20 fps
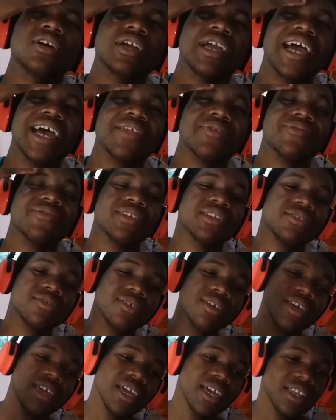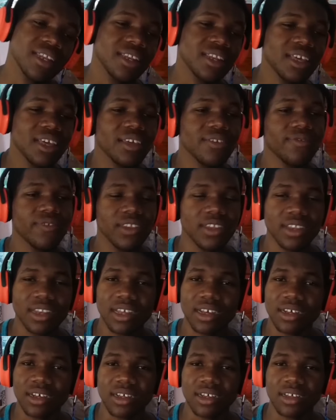Guys, we see in the video
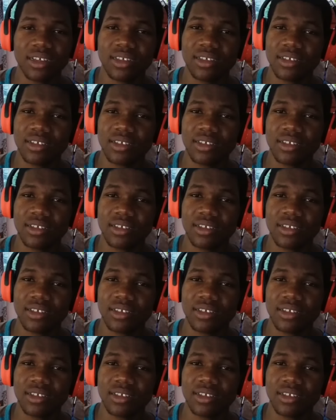there.